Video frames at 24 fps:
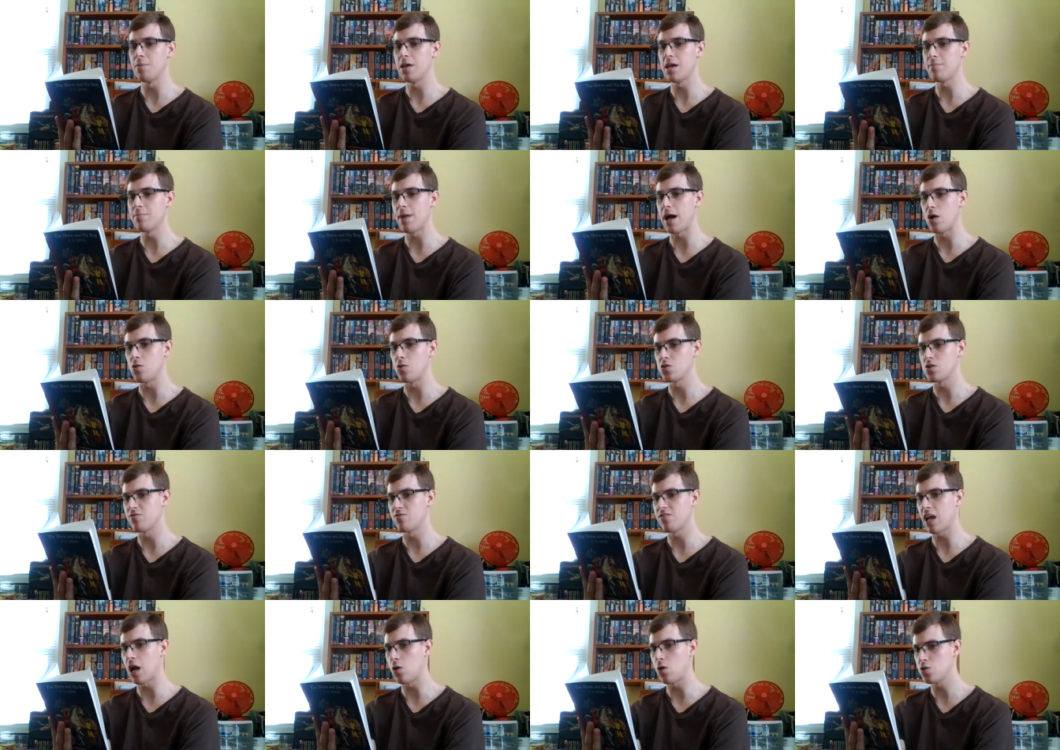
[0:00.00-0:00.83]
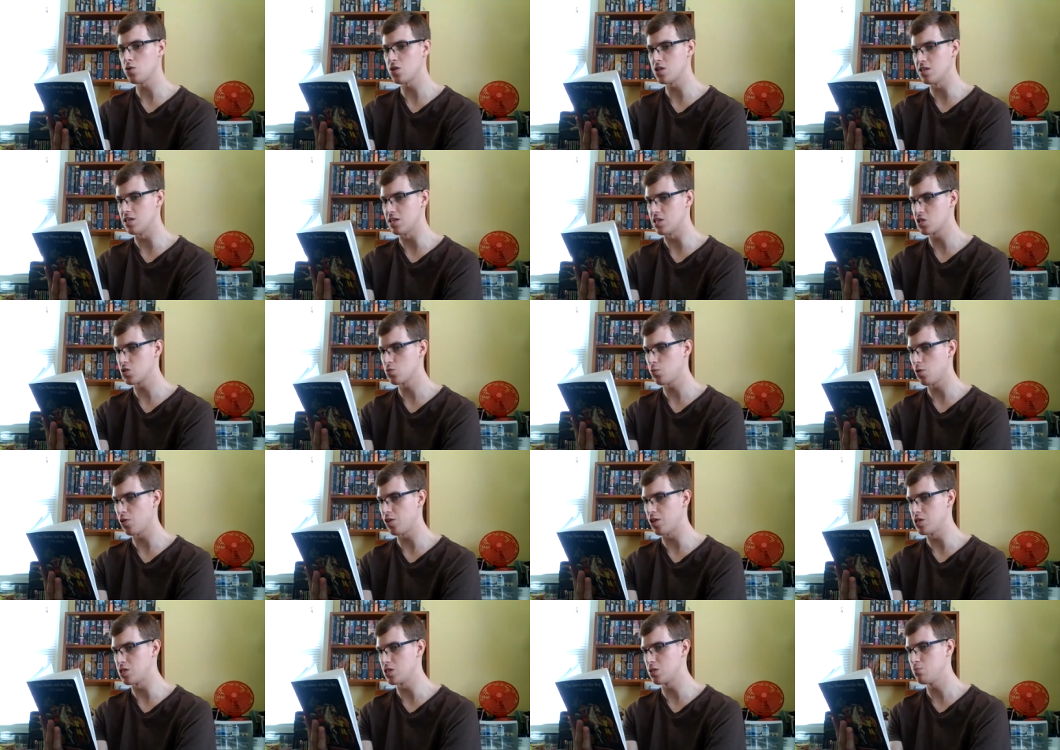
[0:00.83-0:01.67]
him out of countenance
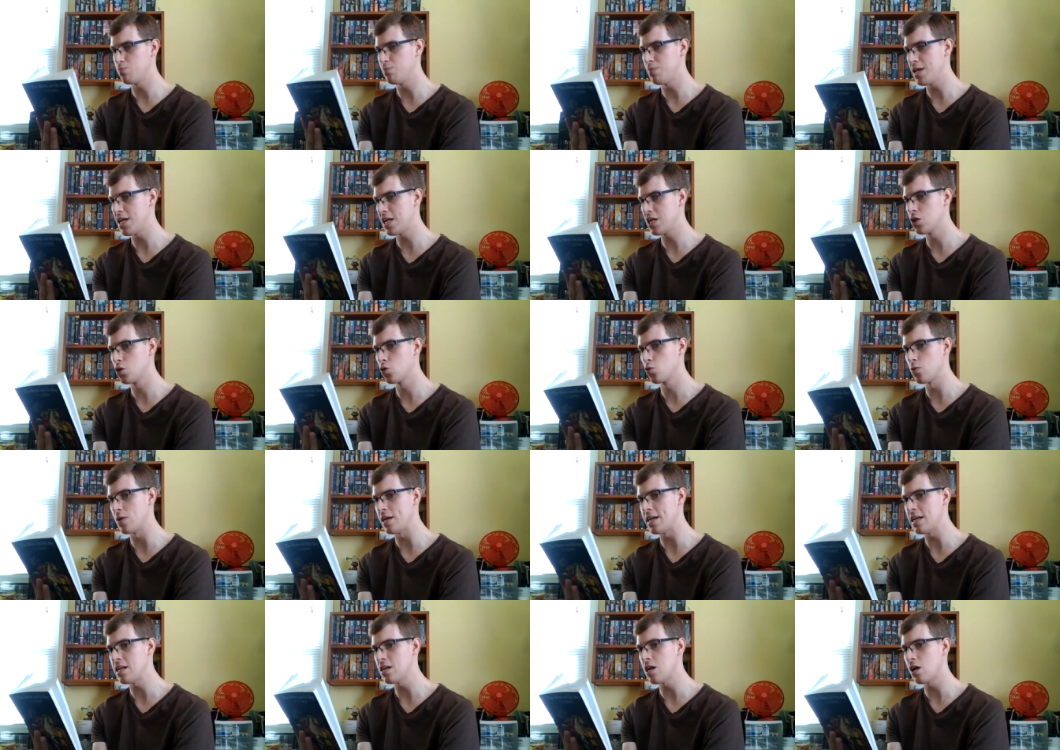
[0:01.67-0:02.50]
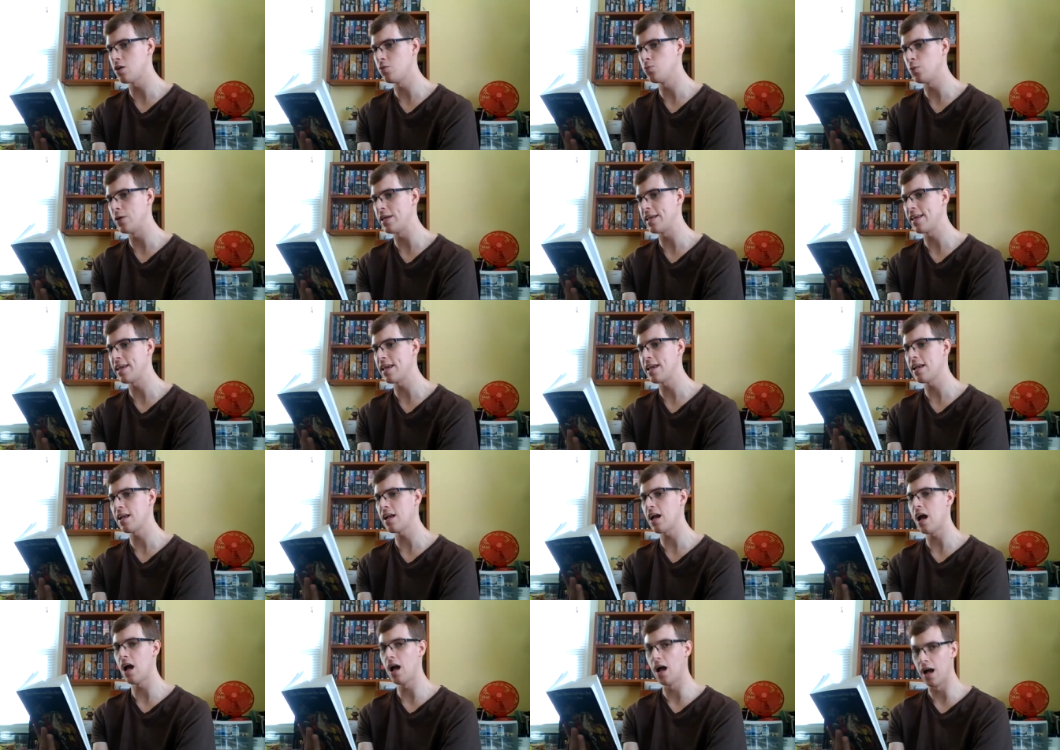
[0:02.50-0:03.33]
with its big green
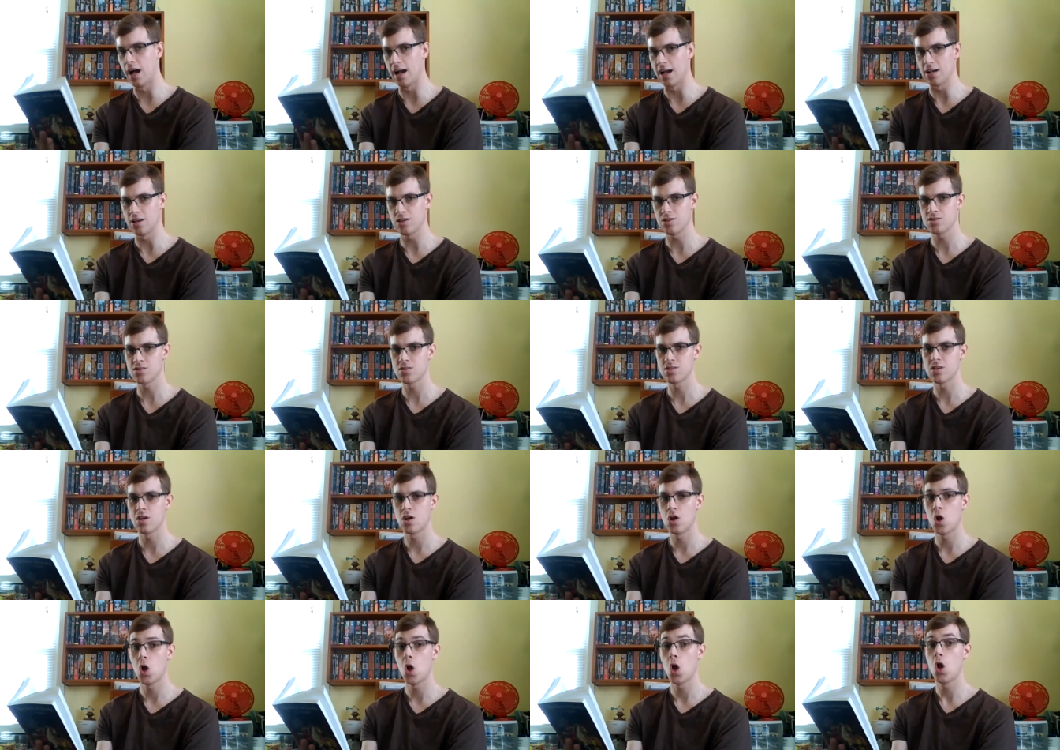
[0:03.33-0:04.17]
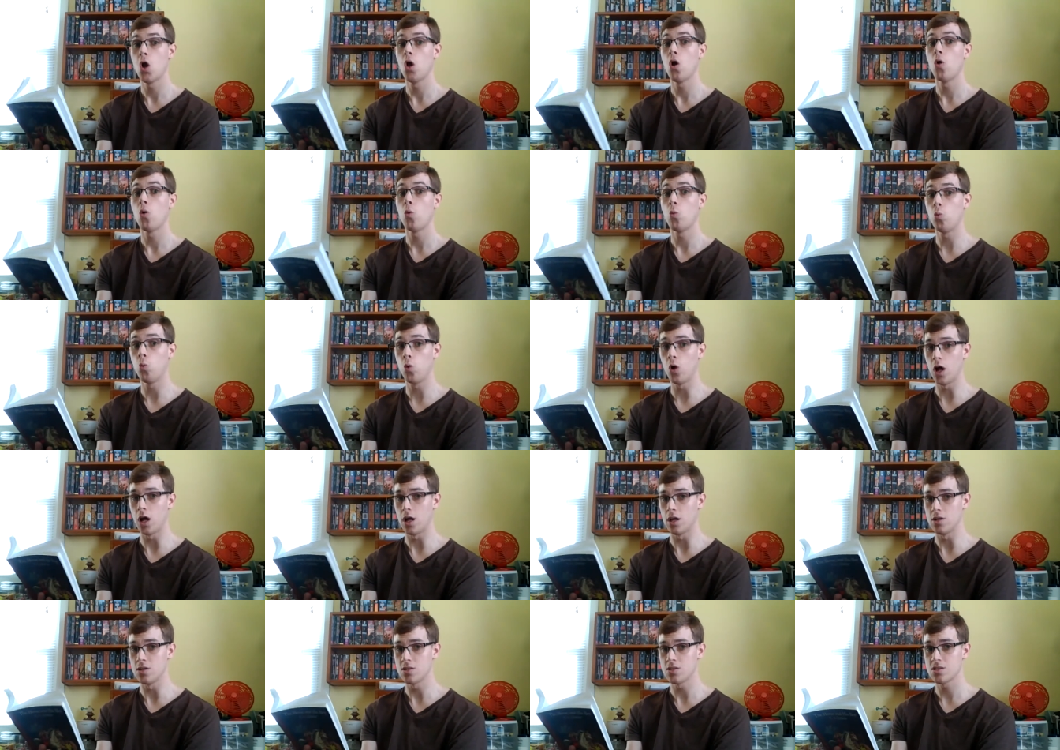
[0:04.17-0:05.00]
unwinking eyes
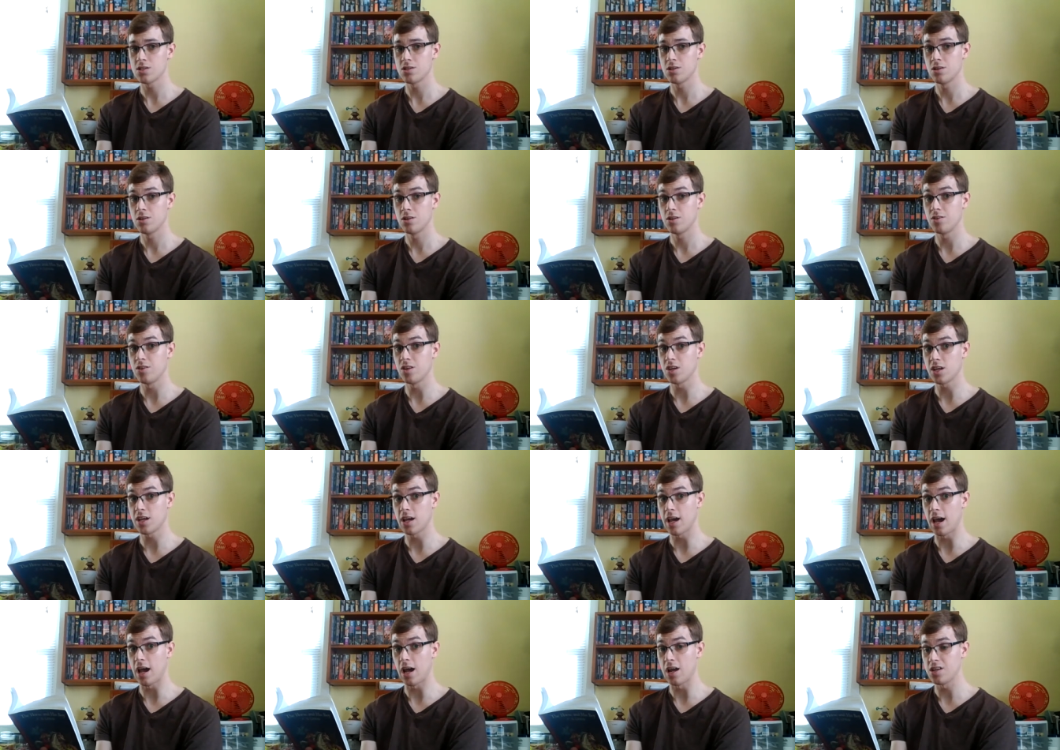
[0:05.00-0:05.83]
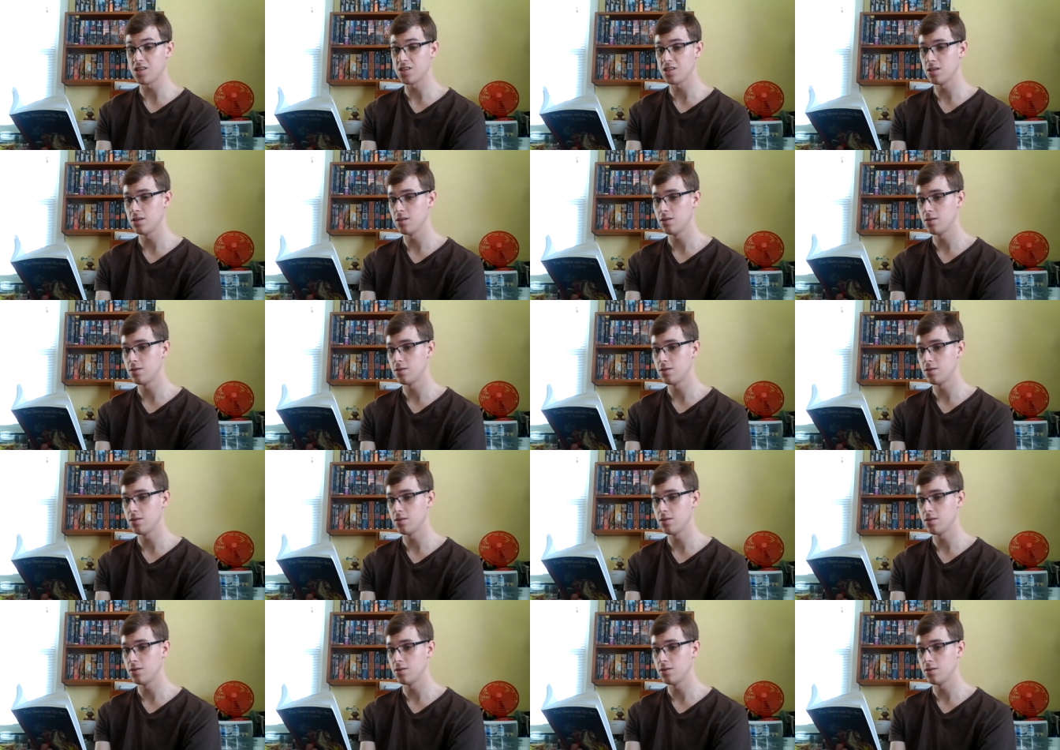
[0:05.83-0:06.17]
was the cat,